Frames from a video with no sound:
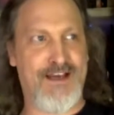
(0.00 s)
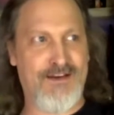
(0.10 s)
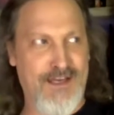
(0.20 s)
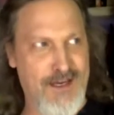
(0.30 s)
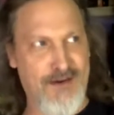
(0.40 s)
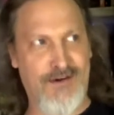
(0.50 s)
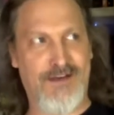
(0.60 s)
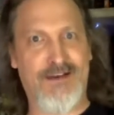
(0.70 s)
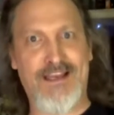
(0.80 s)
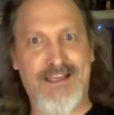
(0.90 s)
down here
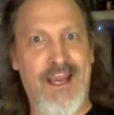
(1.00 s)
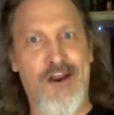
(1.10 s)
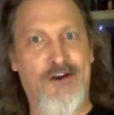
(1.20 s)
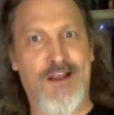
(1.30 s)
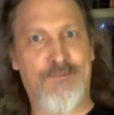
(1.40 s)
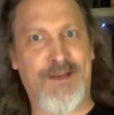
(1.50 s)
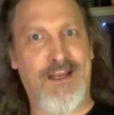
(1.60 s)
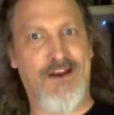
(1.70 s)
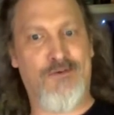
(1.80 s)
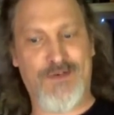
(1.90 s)
and Carol up
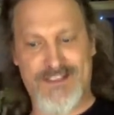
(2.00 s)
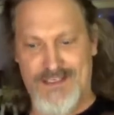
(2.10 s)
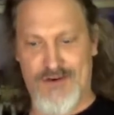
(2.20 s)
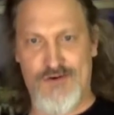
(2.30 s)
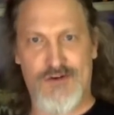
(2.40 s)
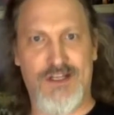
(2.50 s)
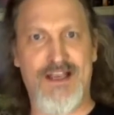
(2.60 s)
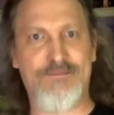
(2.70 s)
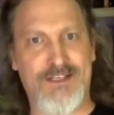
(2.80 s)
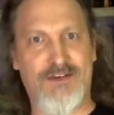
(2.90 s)
here, and we see the whole
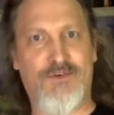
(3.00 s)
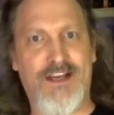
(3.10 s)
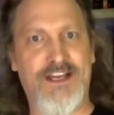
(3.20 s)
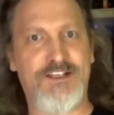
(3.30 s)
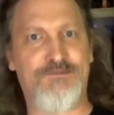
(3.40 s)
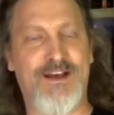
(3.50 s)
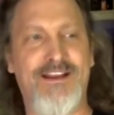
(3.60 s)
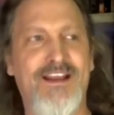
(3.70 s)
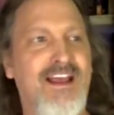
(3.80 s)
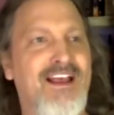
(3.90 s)
empty ridge,
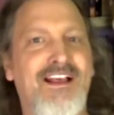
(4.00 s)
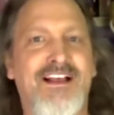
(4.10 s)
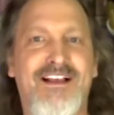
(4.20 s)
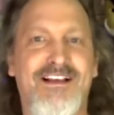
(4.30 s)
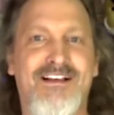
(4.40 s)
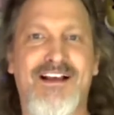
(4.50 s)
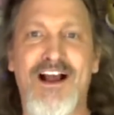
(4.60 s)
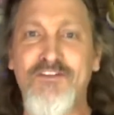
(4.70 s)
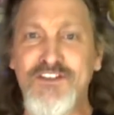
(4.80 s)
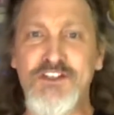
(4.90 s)
but
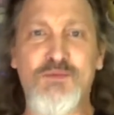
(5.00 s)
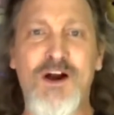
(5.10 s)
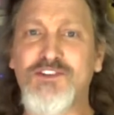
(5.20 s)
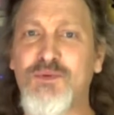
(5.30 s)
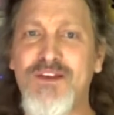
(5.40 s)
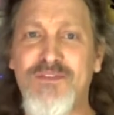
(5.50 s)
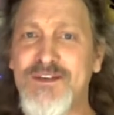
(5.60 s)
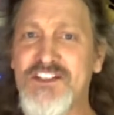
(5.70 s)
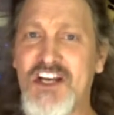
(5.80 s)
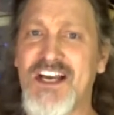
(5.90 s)
Alpha just walked away from
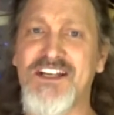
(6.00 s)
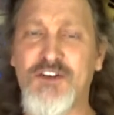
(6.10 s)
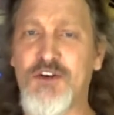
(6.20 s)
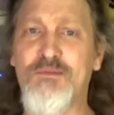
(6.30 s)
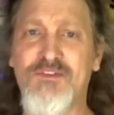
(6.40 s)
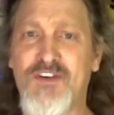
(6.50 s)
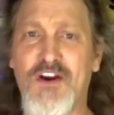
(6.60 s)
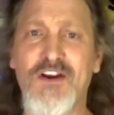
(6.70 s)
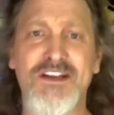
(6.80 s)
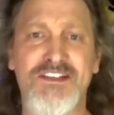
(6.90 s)
a giant group of
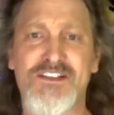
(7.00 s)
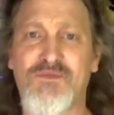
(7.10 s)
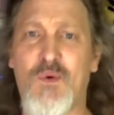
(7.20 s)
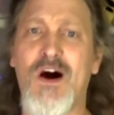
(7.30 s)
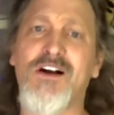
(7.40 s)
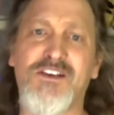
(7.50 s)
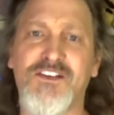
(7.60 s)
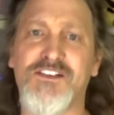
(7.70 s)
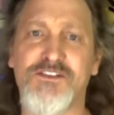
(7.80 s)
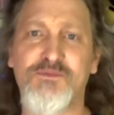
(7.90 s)
Guardians, of
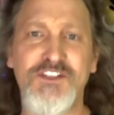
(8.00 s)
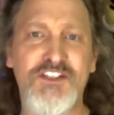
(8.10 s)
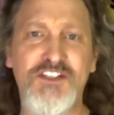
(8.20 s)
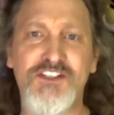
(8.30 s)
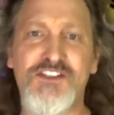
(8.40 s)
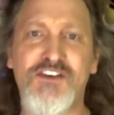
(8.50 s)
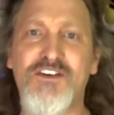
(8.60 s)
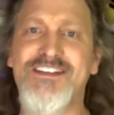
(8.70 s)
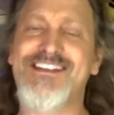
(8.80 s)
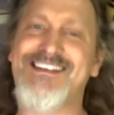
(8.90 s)
Walkers. We should
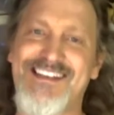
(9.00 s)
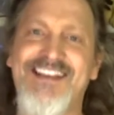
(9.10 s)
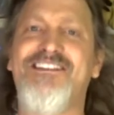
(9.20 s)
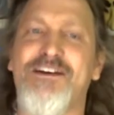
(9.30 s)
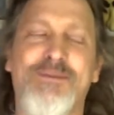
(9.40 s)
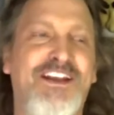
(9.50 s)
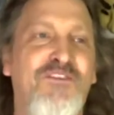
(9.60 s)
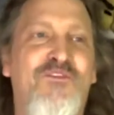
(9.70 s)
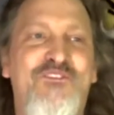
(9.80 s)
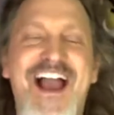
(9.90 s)
start to see them, and in
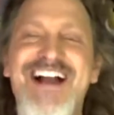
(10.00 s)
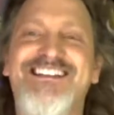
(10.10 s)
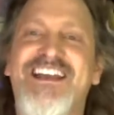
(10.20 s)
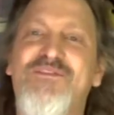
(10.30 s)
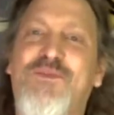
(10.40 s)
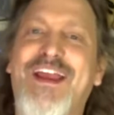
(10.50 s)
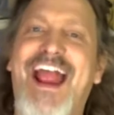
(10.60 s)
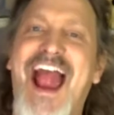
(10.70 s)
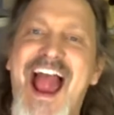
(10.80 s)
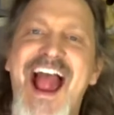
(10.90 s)
fact, if we
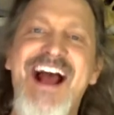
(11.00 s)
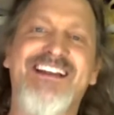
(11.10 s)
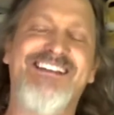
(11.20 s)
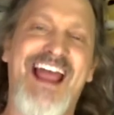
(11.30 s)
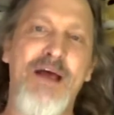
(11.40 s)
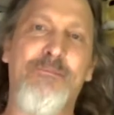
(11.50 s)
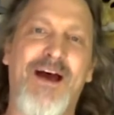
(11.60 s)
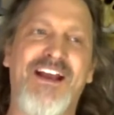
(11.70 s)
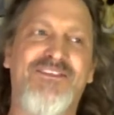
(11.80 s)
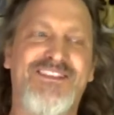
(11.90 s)
had, that
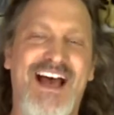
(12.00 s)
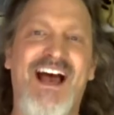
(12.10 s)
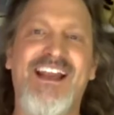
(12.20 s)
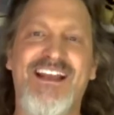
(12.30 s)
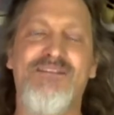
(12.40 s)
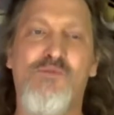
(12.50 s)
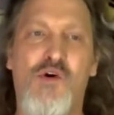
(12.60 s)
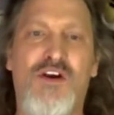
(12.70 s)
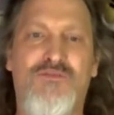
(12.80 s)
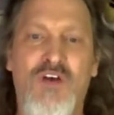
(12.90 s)
might have tied in
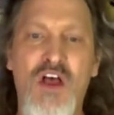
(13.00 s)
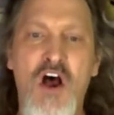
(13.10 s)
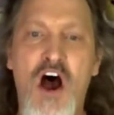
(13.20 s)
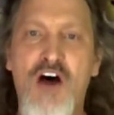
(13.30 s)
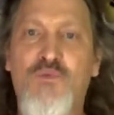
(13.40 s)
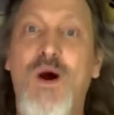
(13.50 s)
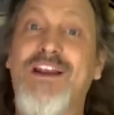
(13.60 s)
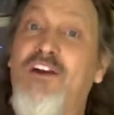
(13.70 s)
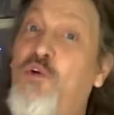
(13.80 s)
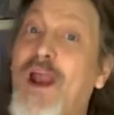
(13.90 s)
more of
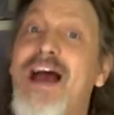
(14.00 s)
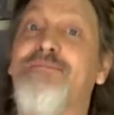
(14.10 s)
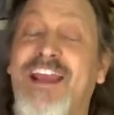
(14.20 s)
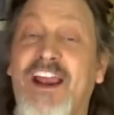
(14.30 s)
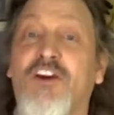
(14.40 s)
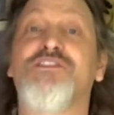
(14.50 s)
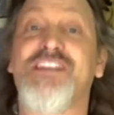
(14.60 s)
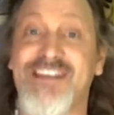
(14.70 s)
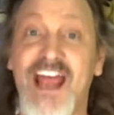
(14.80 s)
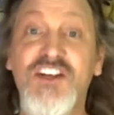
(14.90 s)
what grabbed Carol's
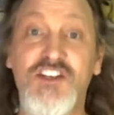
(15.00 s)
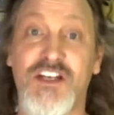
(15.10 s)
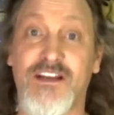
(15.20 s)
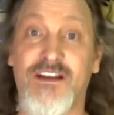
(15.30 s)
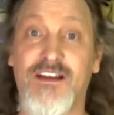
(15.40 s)
attention.